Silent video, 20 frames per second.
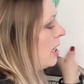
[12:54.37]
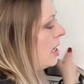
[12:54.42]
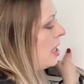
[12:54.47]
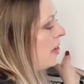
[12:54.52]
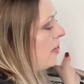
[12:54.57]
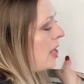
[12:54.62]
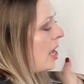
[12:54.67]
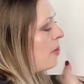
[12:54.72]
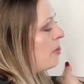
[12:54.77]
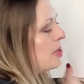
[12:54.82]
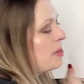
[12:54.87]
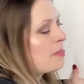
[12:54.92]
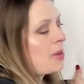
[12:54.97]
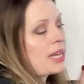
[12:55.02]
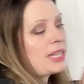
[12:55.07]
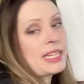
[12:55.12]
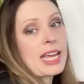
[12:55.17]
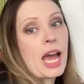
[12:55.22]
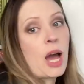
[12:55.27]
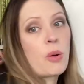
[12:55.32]
and that was
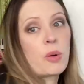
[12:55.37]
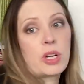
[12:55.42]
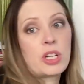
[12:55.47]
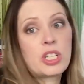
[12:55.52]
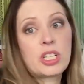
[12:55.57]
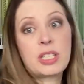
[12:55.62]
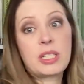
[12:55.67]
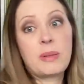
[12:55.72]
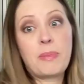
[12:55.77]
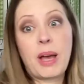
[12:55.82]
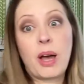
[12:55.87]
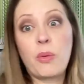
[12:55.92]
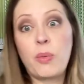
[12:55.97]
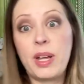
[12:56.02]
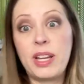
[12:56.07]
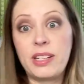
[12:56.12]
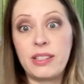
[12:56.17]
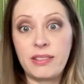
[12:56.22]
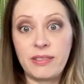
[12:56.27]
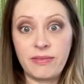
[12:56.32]
my tower just about
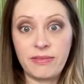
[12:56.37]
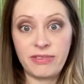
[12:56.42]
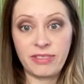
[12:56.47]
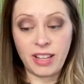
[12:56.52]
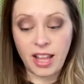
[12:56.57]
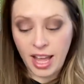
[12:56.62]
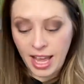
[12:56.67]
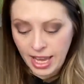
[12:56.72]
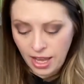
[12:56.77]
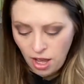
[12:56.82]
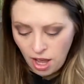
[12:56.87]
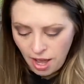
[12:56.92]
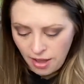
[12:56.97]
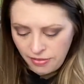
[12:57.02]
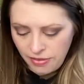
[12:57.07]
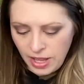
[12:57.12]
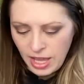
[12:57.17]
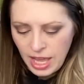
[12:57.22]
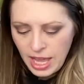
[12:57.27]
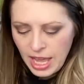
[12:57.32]
went flying
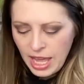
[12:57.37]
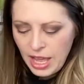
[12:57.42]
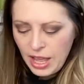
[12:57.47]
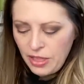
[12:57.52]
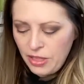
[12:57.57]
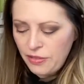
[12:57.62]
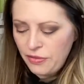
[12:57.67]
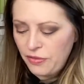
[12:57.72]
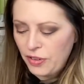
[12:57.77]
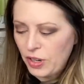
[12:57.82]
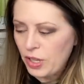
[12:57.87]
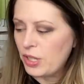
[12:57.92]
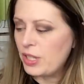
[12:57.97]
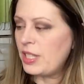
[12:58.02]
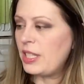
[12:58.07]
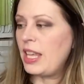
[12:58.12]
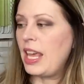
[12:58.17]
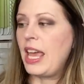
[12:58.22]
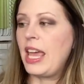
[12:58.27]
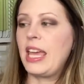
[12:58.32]
off. The
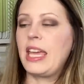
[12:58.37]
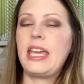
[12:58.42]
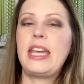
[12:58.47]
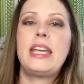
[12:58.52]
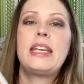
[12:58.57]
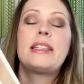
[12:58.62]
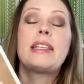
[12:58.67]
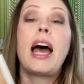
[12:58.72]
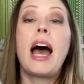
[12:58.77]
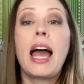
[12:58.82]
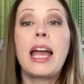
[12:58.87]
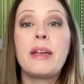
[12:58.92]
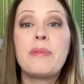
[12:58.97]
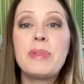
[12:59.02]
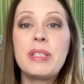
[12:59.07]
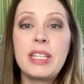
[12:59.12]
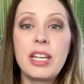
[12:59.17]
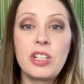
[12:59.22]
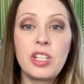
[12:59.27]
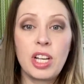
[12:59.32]
first thing is I am
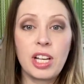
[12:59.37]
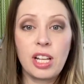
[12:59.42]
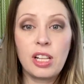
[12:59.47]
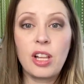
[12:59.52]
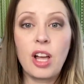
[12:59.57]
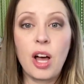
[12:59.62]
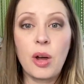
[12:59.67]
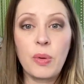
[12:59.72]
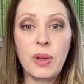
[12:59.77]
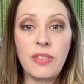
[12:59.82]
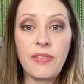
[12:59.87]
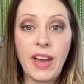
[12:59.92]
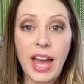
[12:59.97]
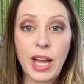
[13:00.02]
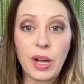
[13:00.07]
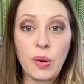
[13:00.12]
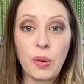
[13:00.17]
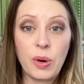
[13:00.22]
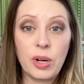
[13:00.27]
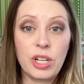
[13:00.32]
stitching along with
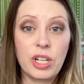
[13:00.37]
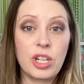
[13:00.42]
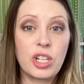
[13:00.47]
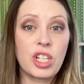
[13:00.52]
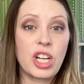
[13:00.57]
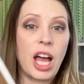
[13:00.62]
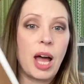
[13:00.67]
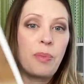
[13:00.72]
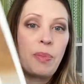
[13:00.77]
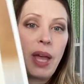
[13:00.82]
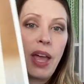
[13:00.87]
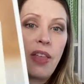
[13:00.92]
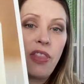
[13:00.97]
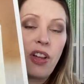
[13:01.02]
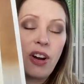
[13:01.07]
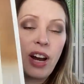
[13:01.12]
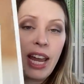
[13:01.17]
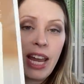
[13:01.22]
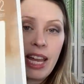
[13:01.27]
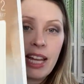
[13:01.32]
Fat Quarter Shop in
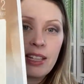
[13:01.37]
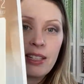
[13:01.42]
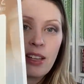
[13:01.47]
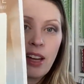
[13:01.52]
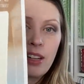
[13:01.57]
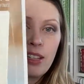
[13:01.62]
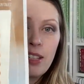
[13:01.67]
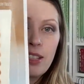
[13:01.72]
their Hands-On